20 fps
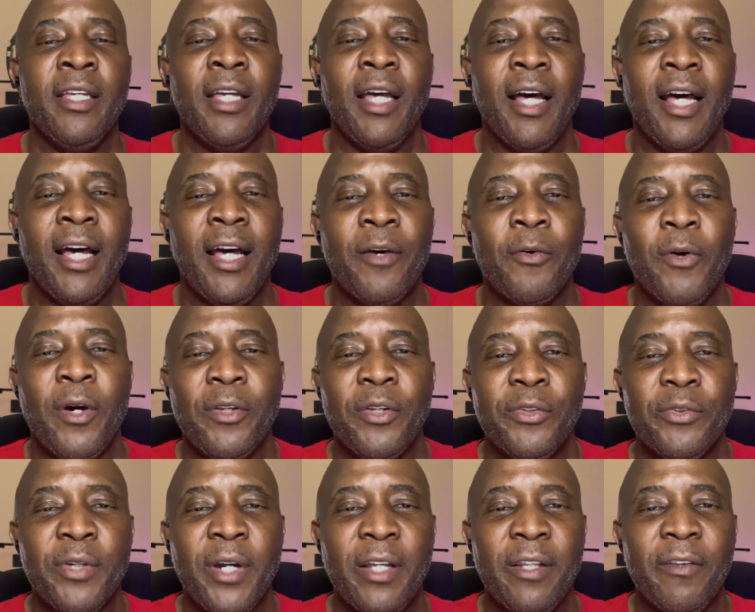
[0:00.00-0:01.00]
while you're
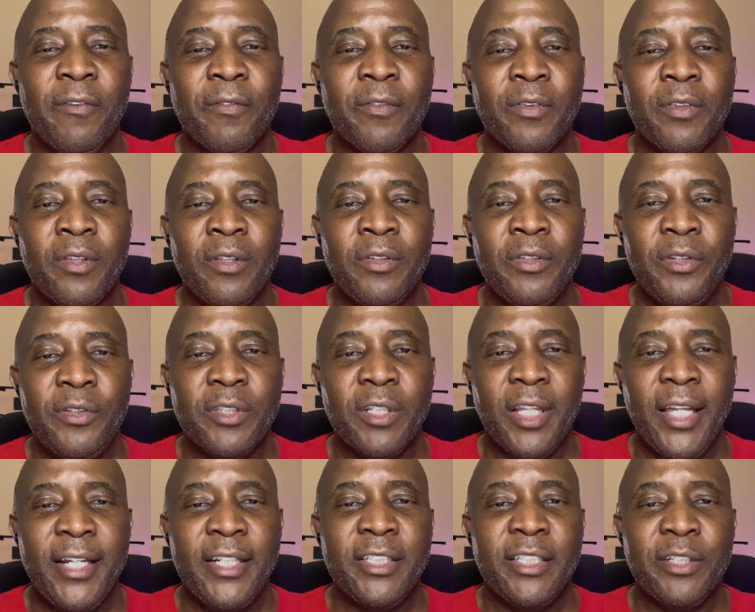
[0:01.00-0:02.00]
trying to use the
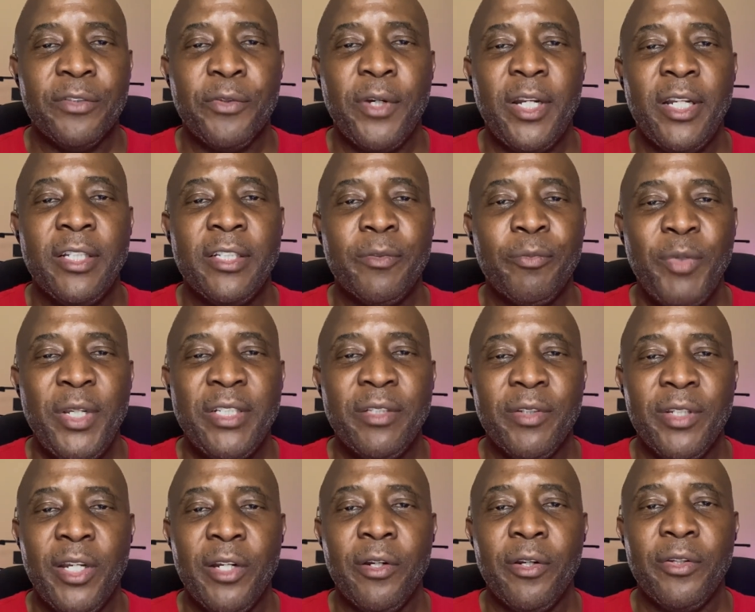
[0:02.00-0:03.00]
latest and greatest piece
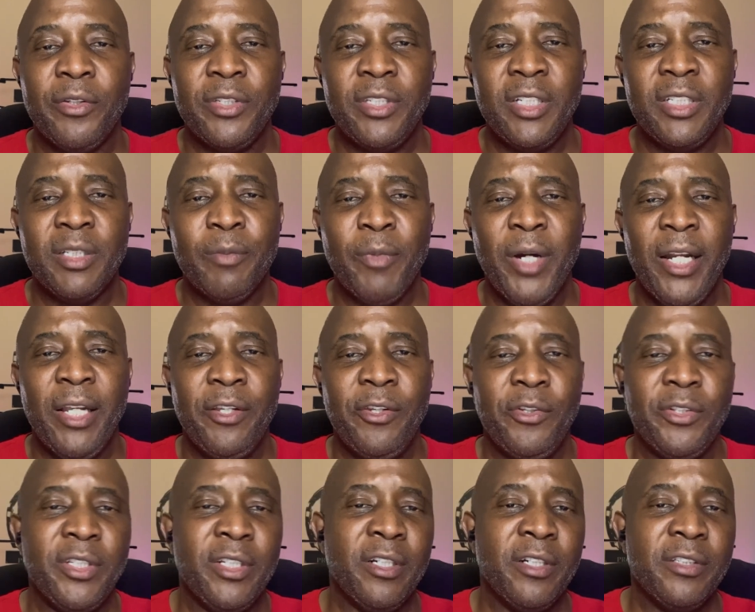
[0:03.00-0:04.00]
of gear that you see somebody
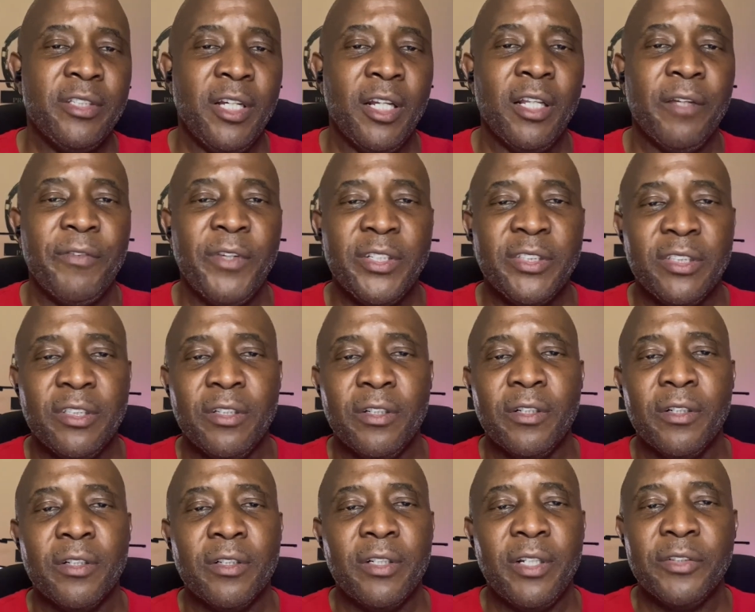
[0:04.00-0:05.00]
using on television,
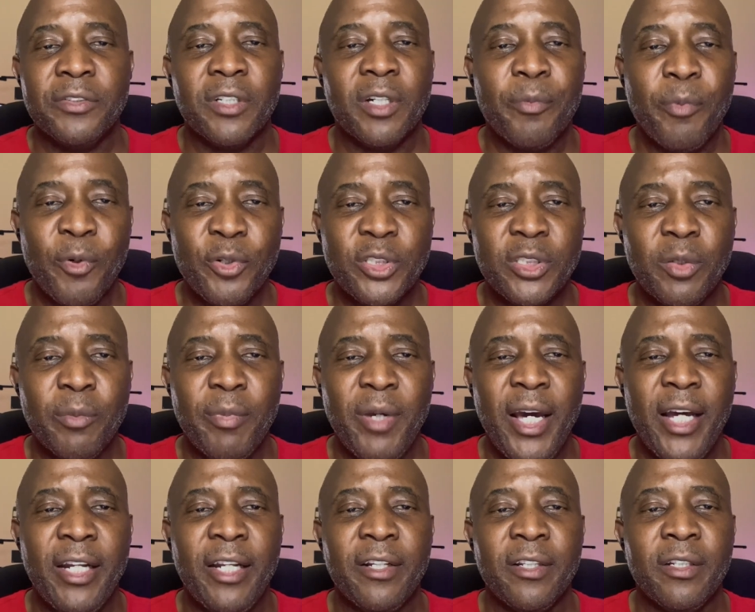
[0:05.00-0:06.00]
or there's a commercial
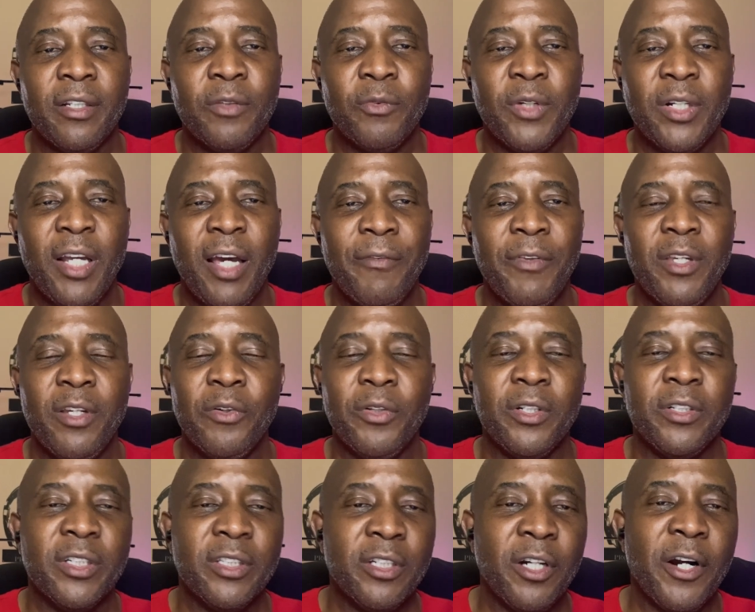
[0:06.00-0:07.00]
about it, what have you. Go
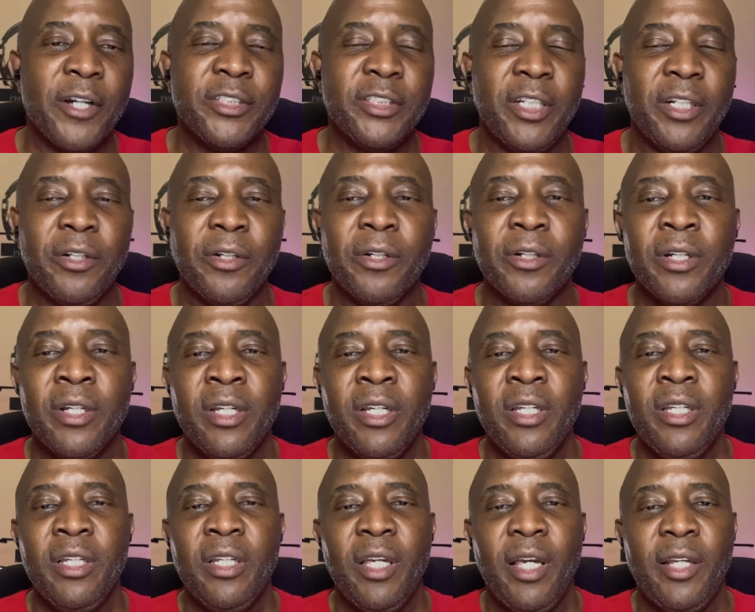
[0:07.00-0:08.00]
to the Guitar Center
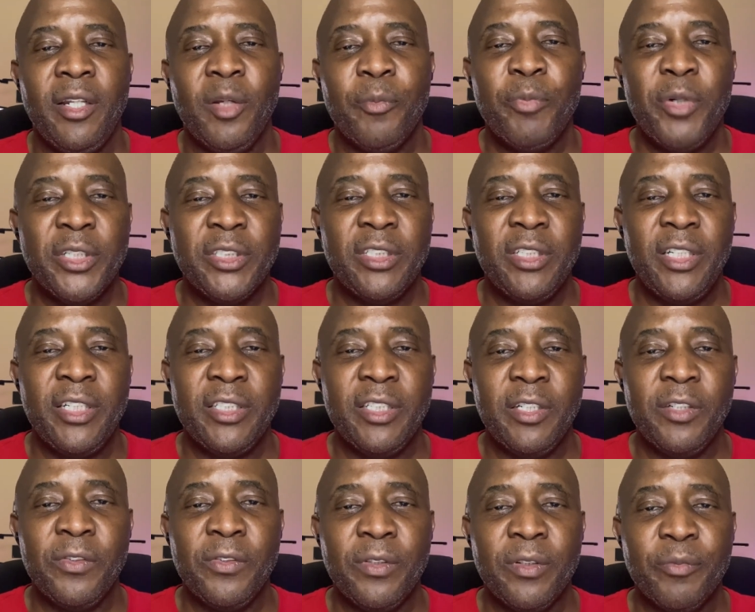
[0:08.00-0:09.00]
and they're pushing these
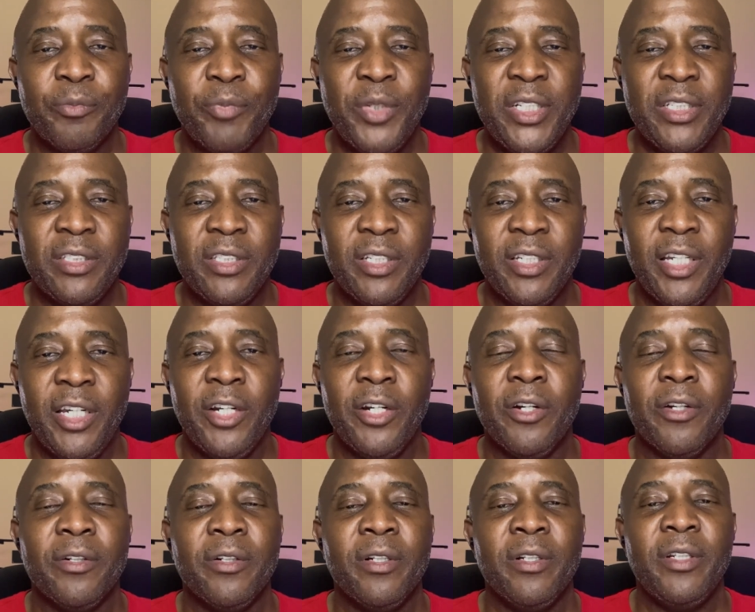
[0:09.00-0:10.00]
new pieces of
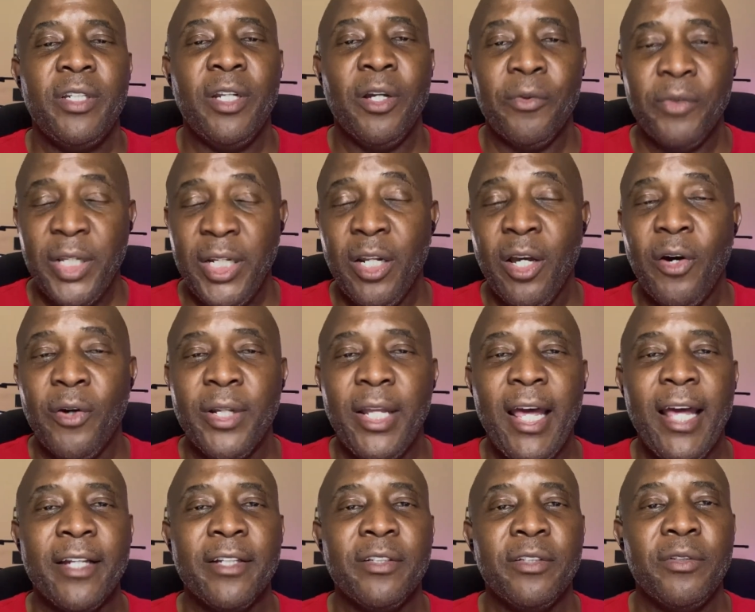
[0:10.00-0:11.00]
gear. You don't need all of
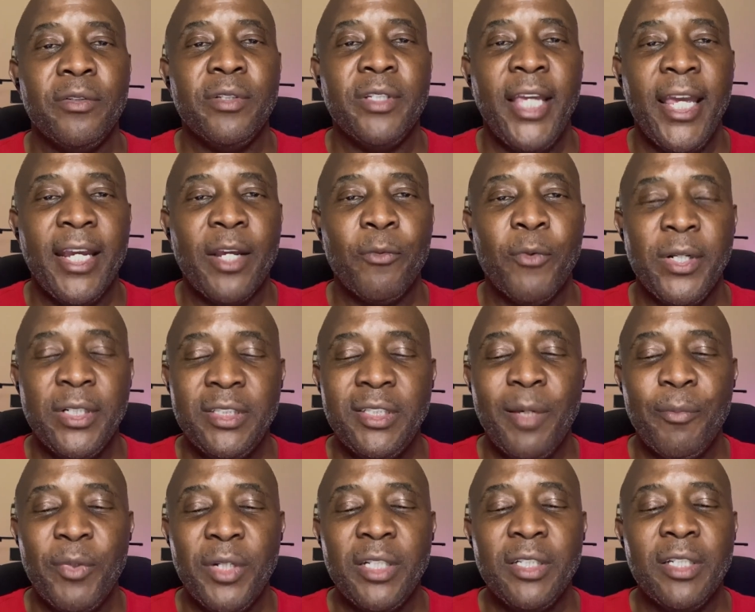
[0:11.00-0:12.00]
that. You take it one
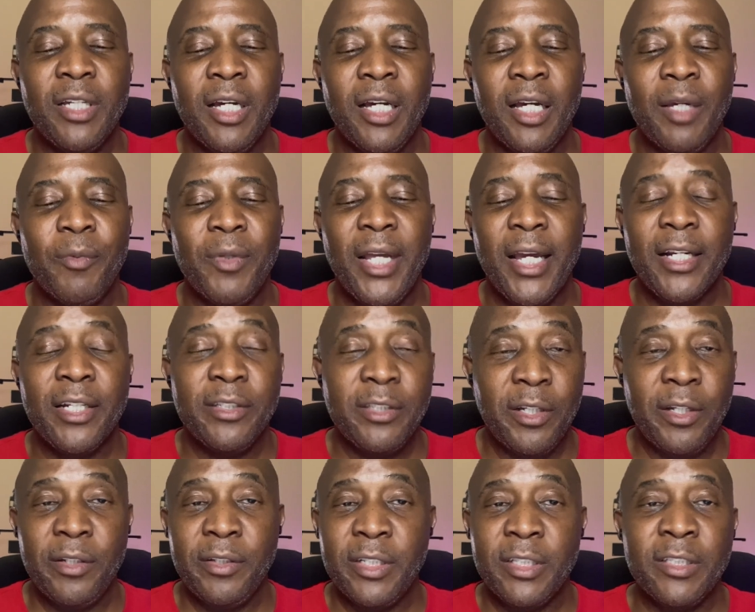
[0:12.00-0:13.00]
step at a time. And I can
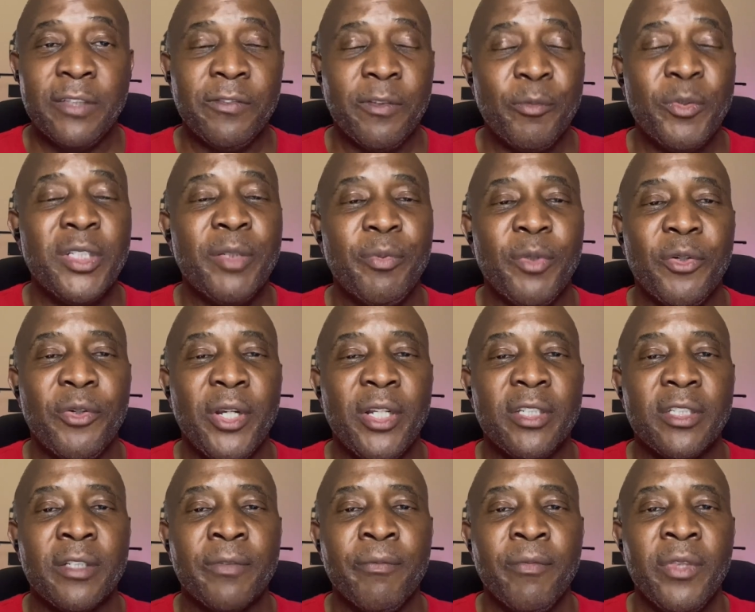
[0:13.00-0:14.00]
tell you this is from
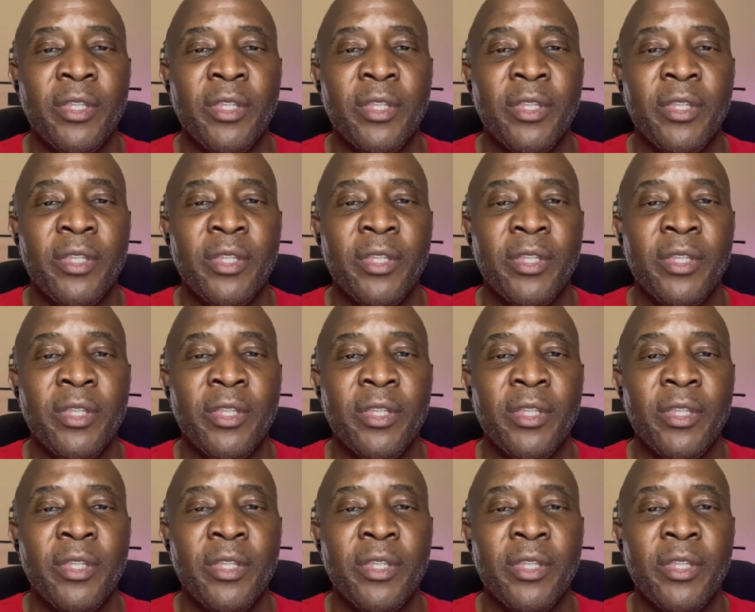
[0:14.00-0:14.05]
experience.